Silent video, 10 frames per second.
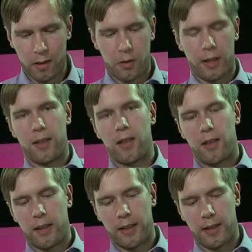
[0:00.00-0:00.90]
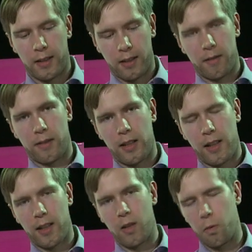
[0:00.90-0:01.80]
Okay, and
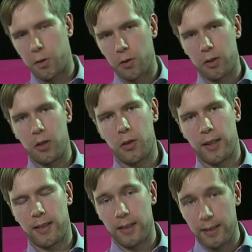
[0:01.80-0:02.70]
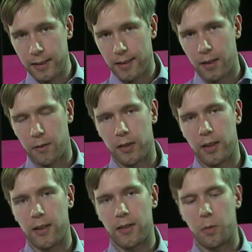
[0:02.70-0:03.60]
now we're going look at the
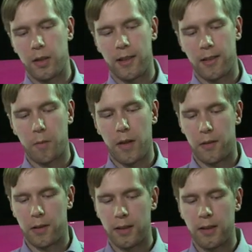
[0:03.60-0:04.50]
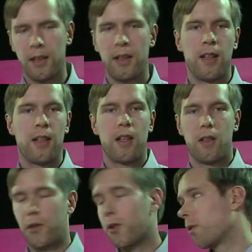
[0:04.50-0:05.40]
disadvantages with this method.
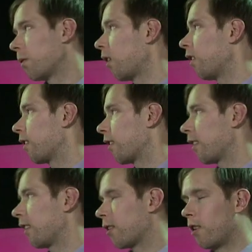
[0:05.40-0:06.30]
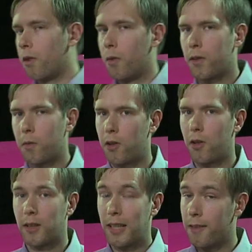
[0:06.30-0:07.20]
First of all, the internal rate of
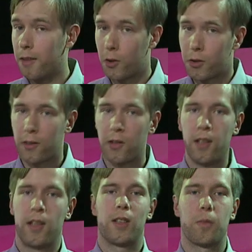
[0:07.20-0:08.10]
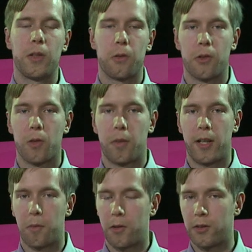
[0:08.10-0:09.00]
return cannot be used to
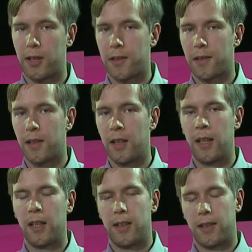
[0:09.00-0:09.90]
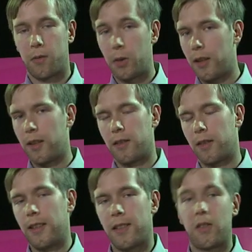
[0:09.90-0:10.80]
compare projects. It's really
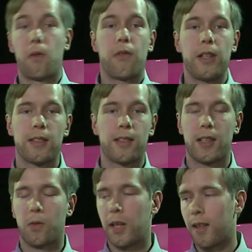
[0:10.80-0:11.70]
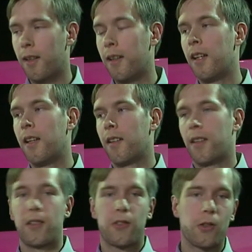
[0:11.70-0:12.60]
easy to think that, well,
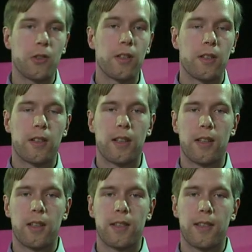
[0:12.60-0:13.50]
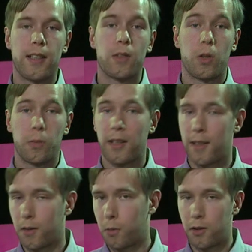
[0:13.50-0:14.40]
I should take the one with the
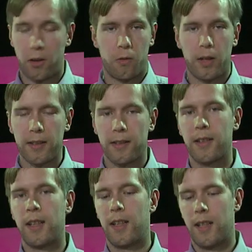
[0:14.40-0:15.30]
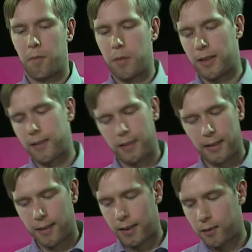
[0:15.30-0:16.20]
highest return, right? But
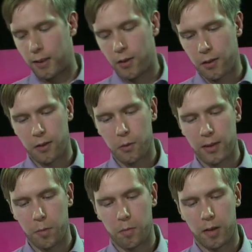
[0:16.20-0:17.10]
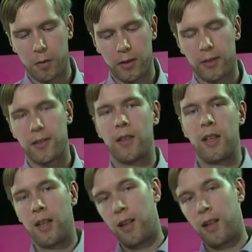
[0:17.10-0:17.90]
it's actually not so simple because,